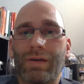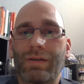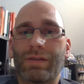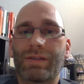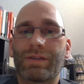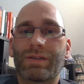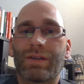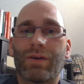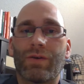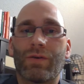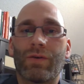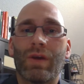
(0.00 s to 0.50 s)

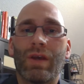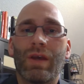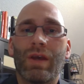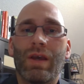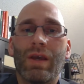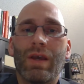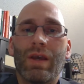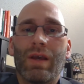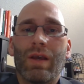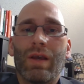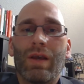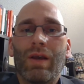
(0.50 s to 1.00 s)
So
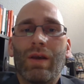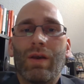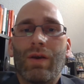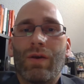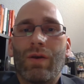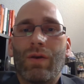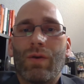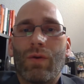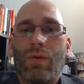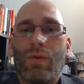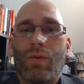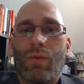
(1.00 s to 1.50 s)

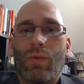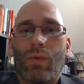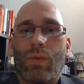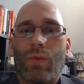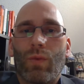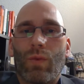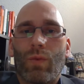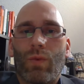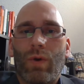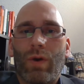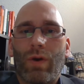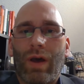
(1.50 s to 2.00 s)

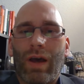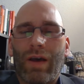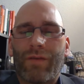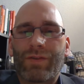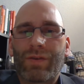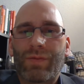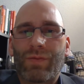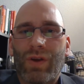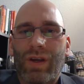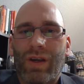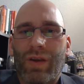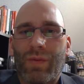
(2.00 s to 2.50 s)
we'll have
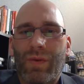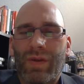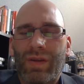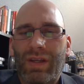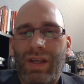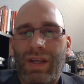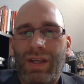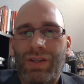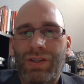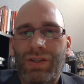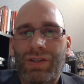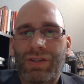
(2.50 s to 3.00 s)
some
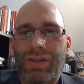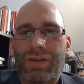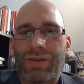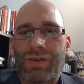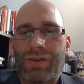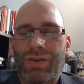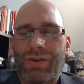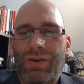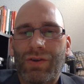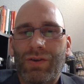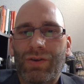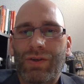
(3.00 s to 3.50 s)
recommendations on
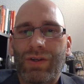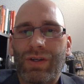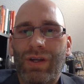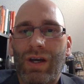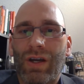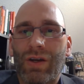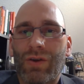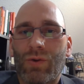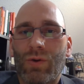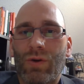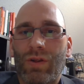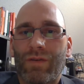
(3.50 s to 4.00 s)
your
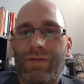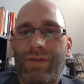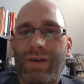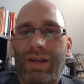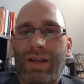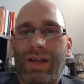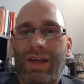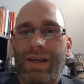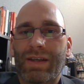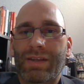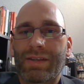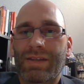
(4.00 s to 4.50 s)
non-qualified
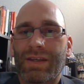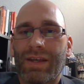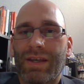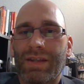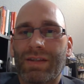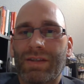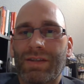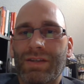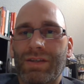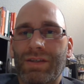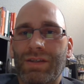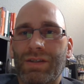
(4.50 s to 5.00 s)

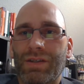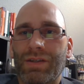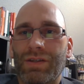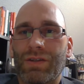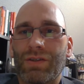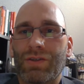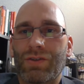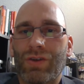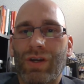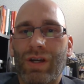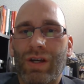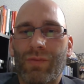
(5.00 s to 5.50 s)
assets to
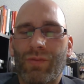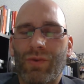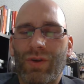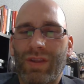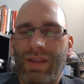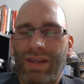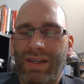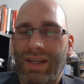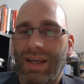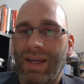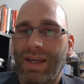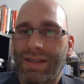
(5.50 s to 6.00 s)
try to bring
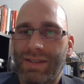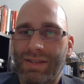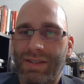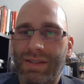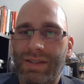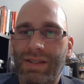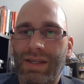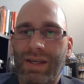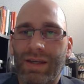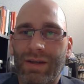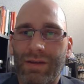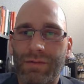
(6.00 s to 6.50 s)
the taxes
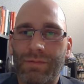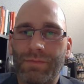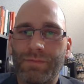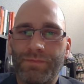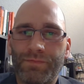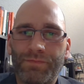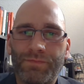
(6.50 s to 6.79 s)
down.